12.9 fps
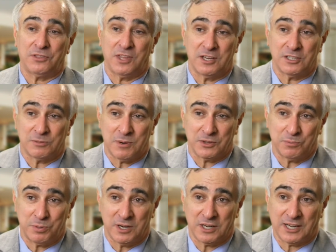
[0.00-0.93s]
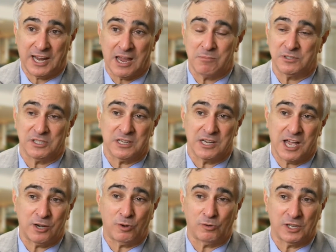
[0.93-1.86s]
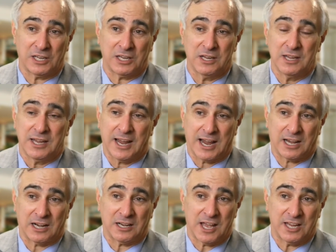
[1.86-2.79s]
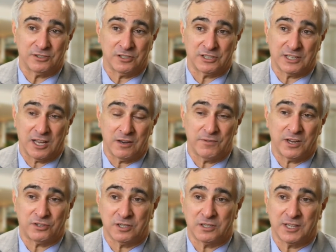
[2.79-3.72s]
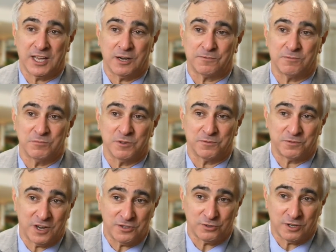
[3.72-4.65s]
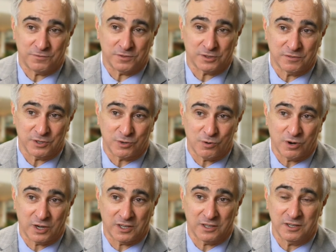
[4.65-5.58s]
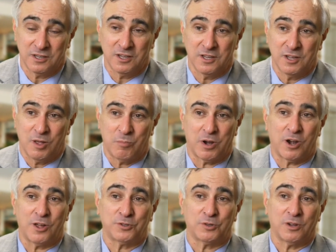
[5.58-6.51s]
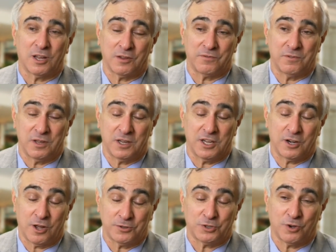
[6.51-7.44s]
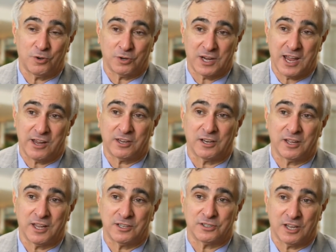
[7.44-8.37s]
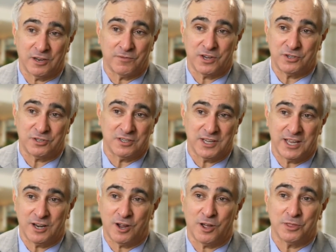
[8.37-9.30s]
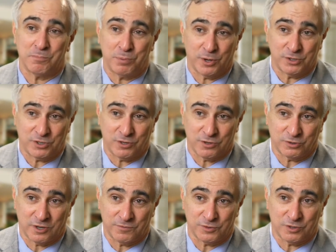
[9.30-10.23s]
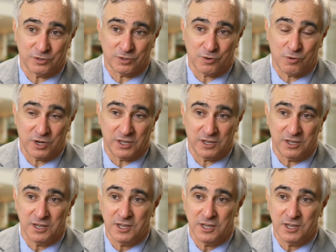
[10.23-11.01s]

things about the Pentacam is it not only analyzes elevation data from the front surface of the cornea, but it also calculates elevation data on the posterior surface of the cornea.